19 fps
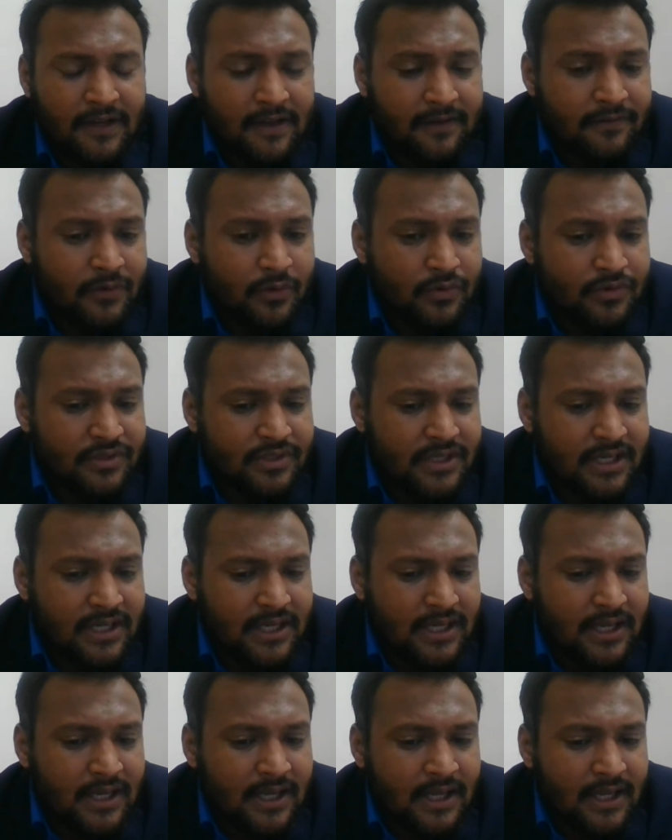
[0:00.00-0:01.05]
if you
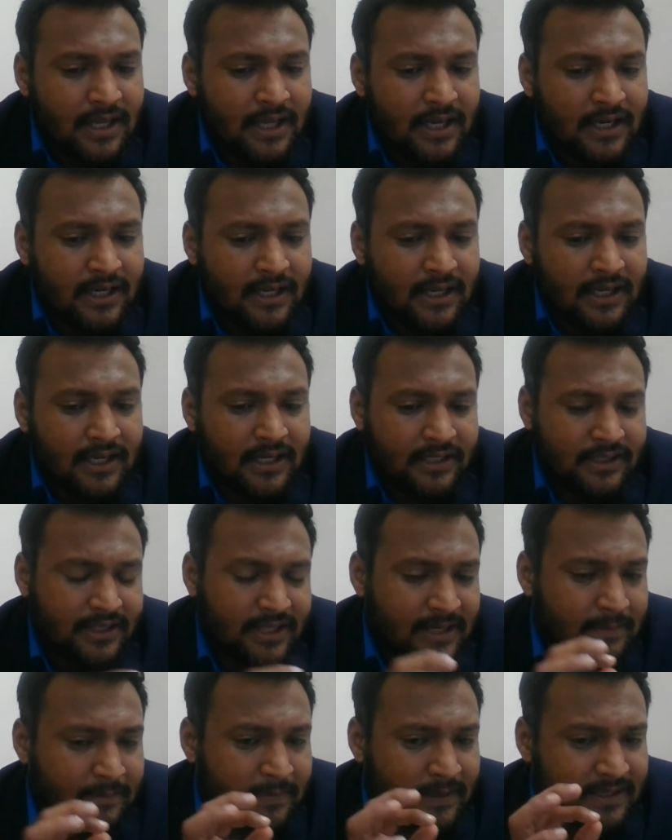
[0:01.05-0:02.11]
see
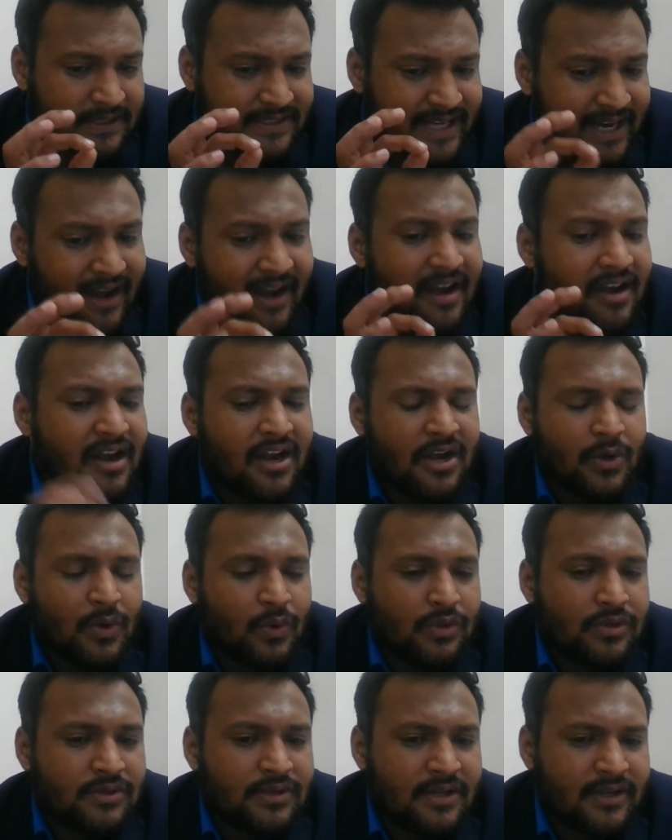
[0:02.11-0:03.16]
the secondary
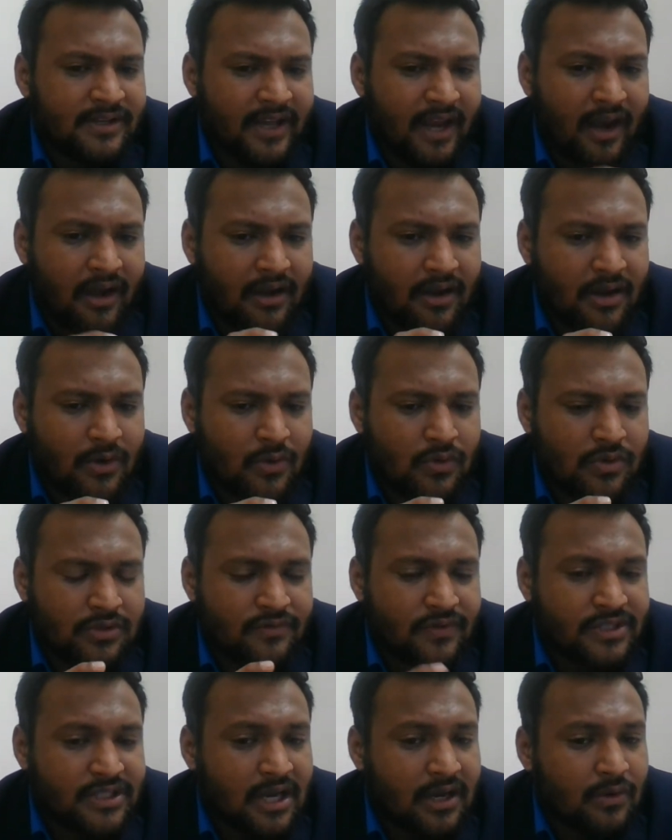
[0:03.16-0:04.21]
rules, secondary
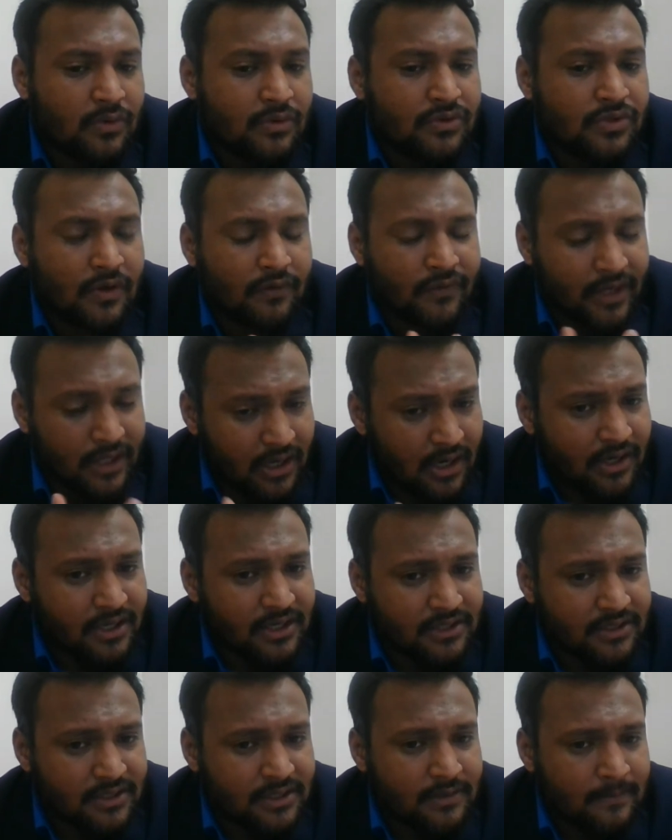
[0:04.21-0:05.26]
rules which are rules of
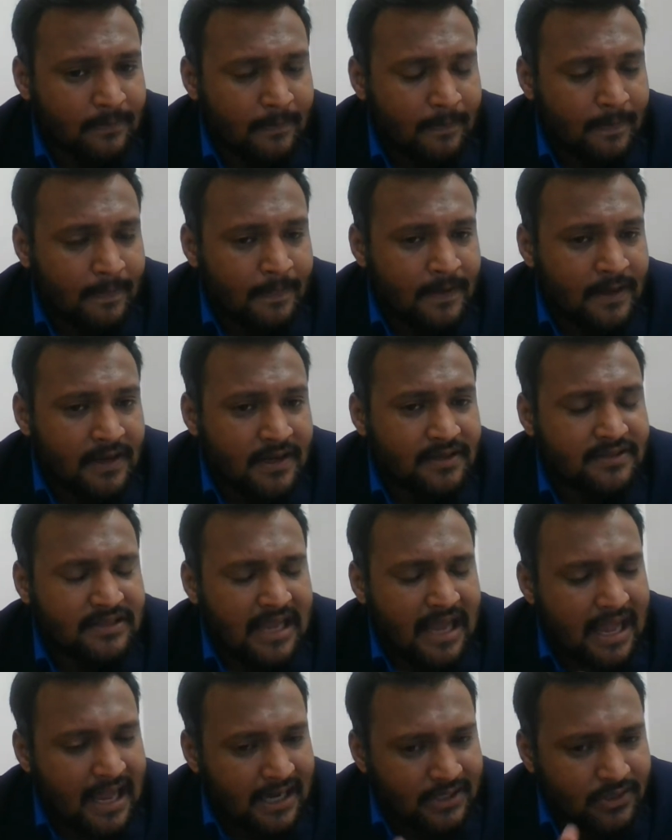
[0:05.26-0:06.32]
recognition
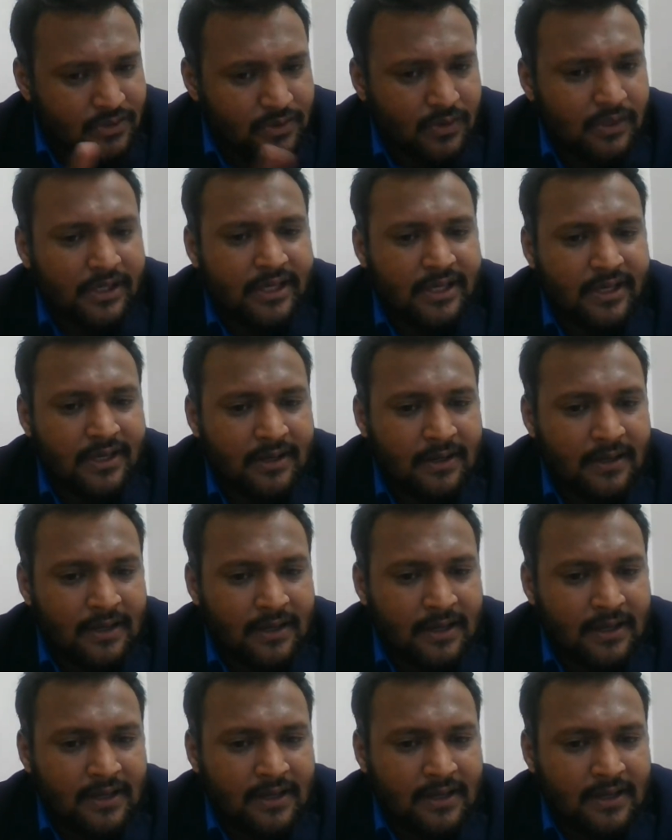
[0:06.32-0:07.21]
is actually